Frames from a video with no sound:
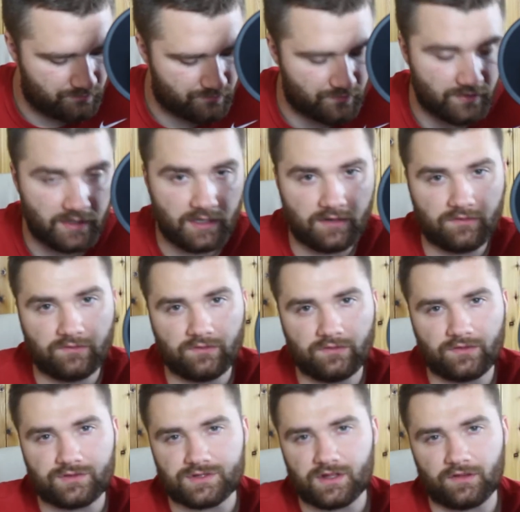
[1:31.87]
free and
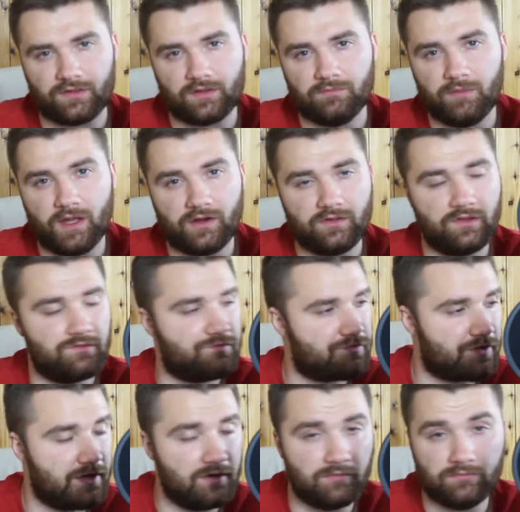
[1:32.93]
there's nothing better than
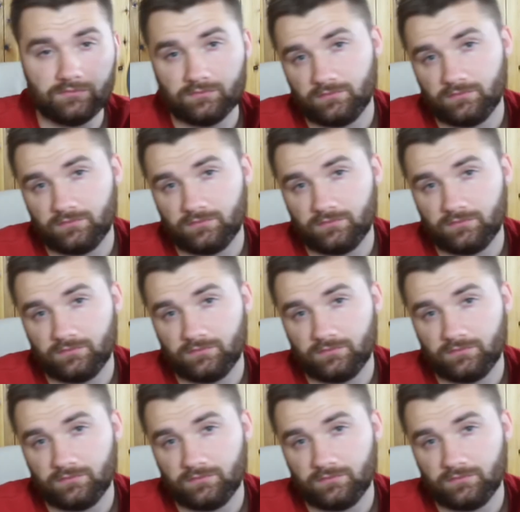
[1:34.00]
freedom